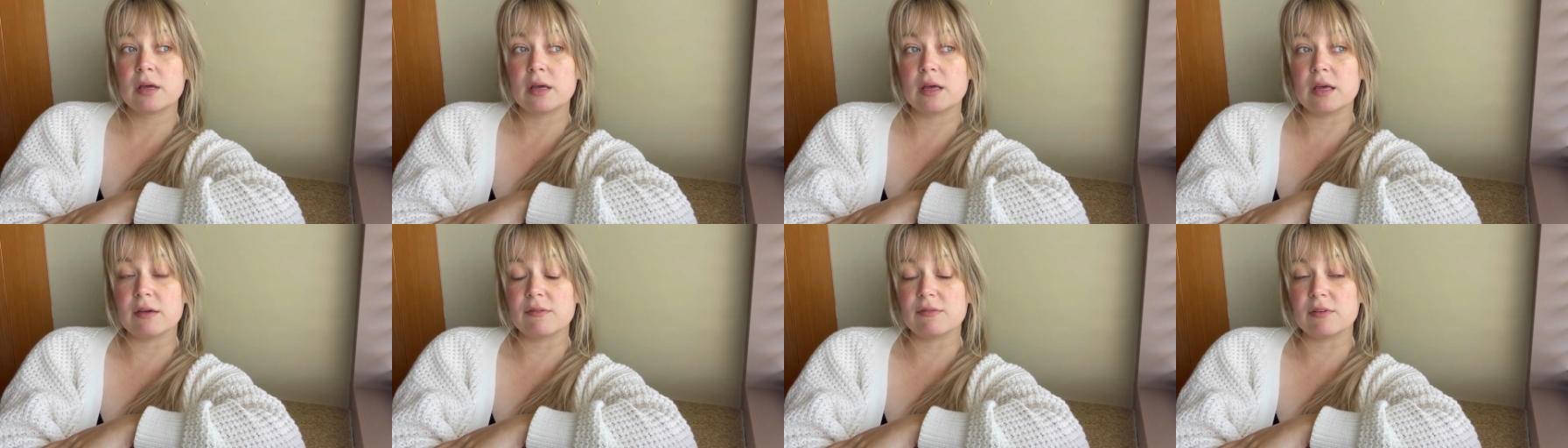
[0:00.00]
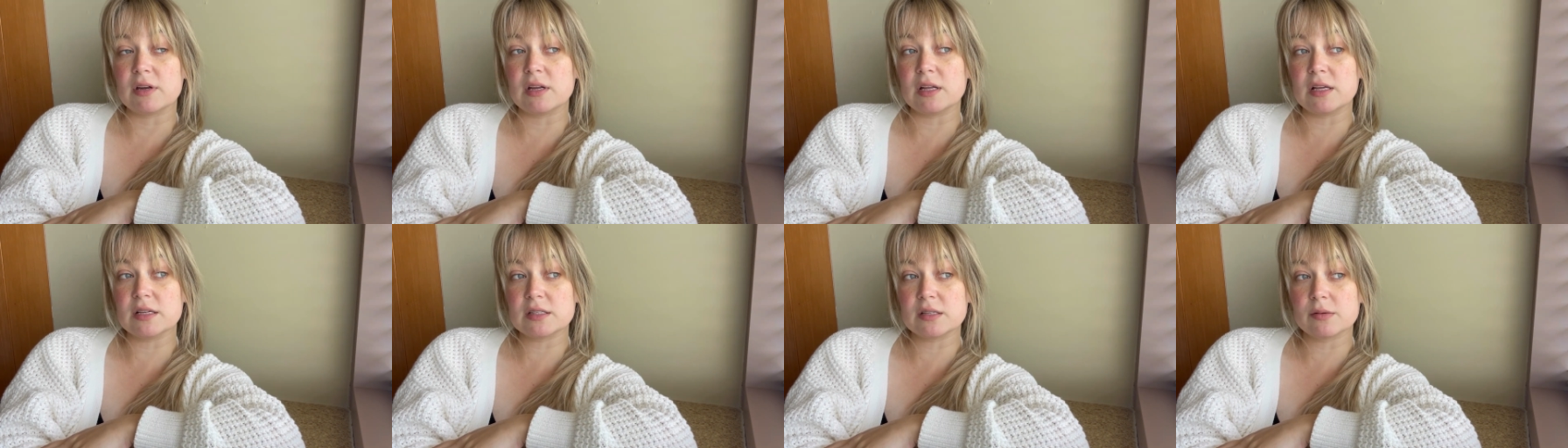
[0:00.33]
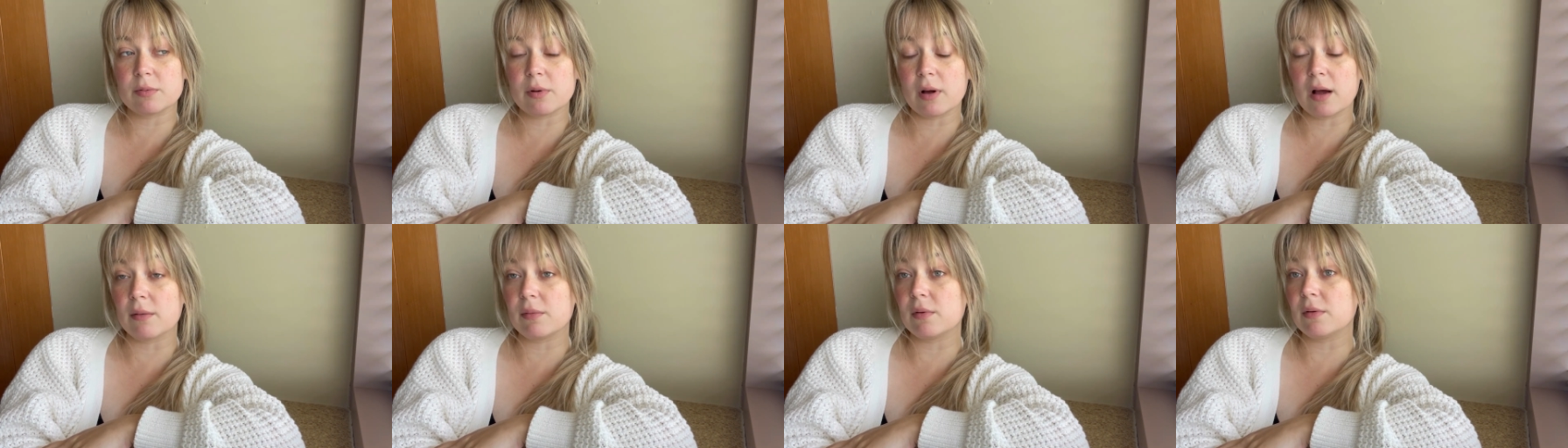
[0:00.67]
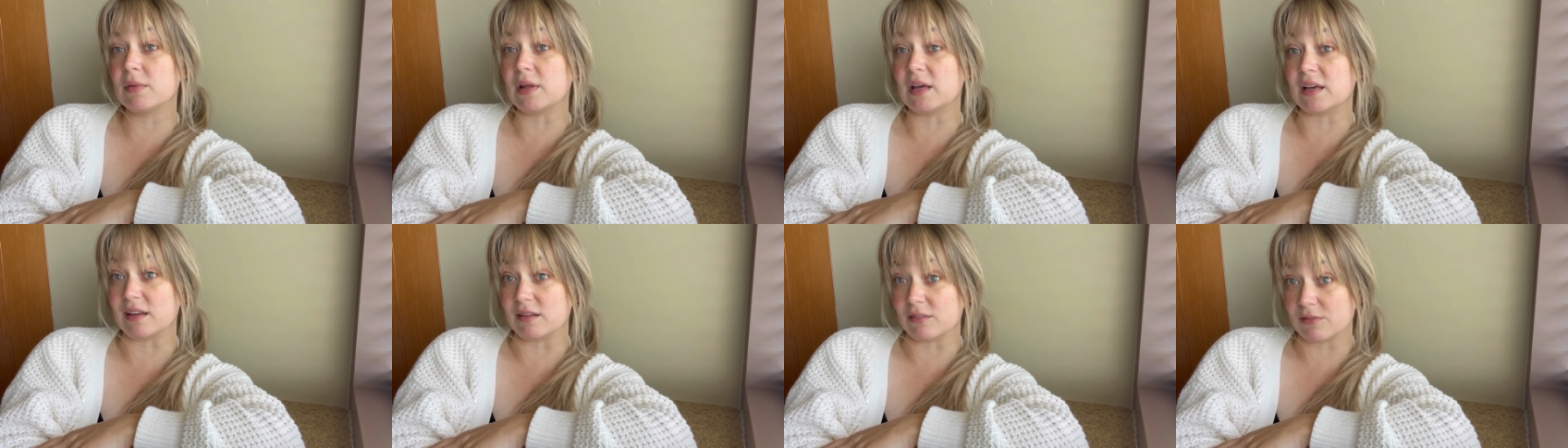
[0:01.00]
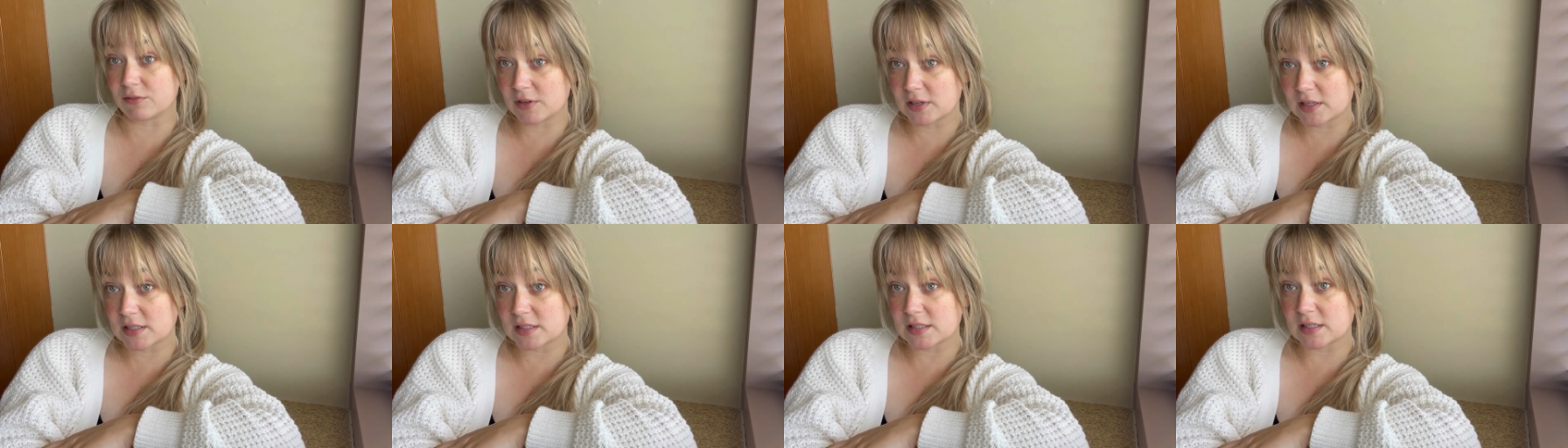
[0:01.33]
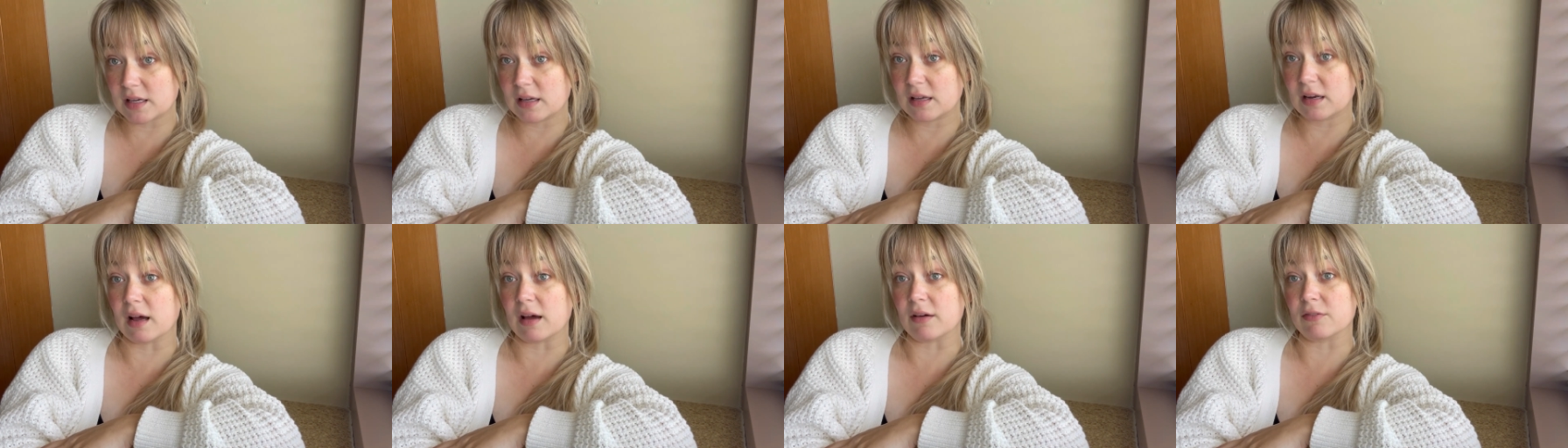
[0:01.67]
If it is a problem, they can fix
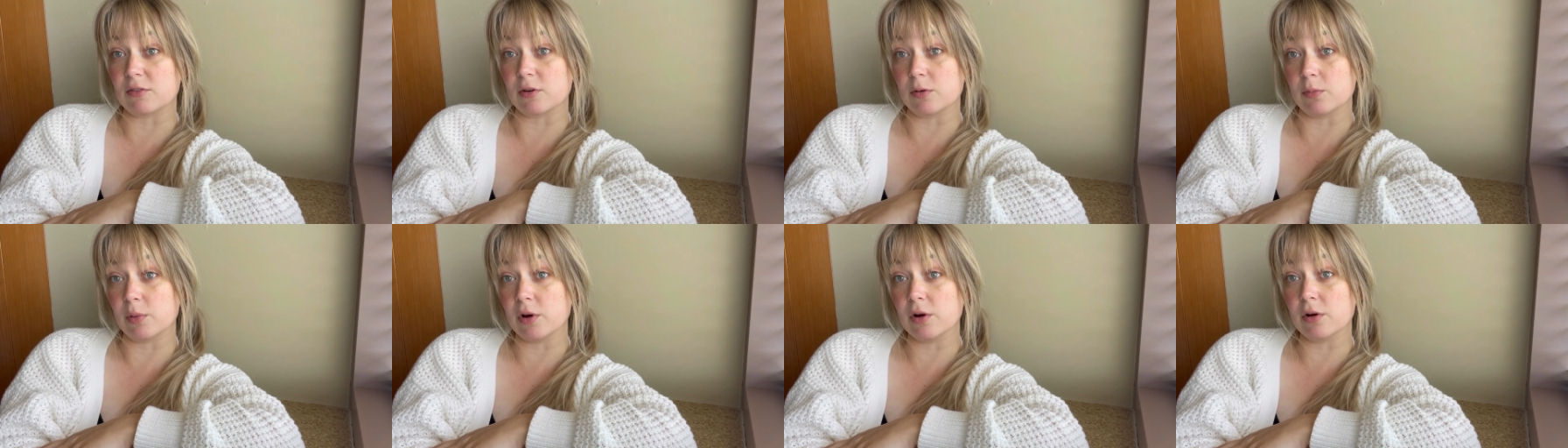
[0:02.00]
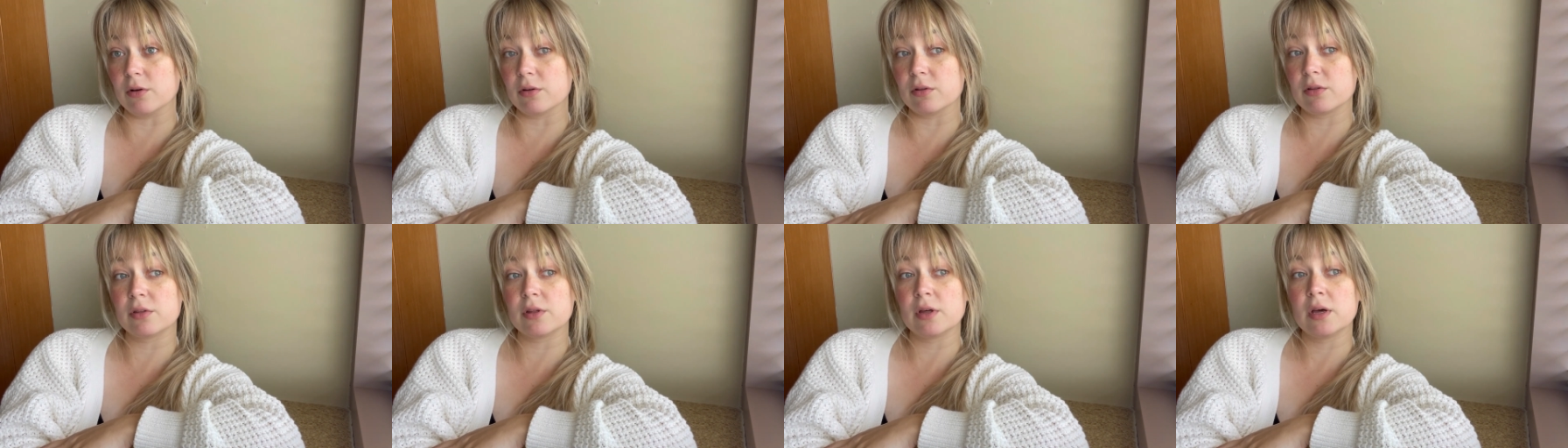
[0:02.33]
it after birth.